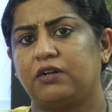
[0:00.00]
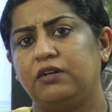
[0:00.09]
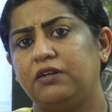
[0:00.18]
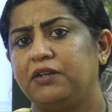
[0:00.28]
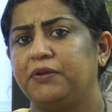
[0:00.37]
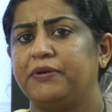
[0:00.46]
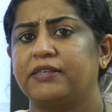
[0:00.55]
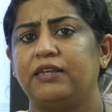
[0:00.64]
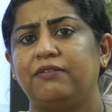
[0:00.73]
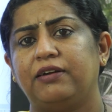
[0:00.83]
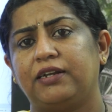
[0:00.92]

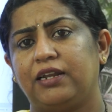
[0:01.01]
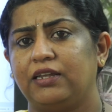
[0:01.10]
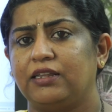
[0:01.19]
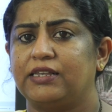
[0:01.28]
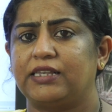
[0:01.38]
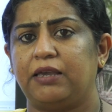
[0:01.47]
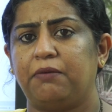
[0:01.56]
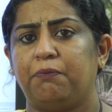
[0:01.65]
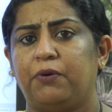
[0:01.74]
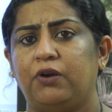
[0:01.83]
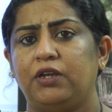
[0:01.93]
Continuously we are telling the same
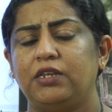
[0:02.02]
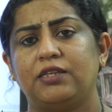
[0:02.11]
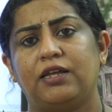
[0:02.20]
point,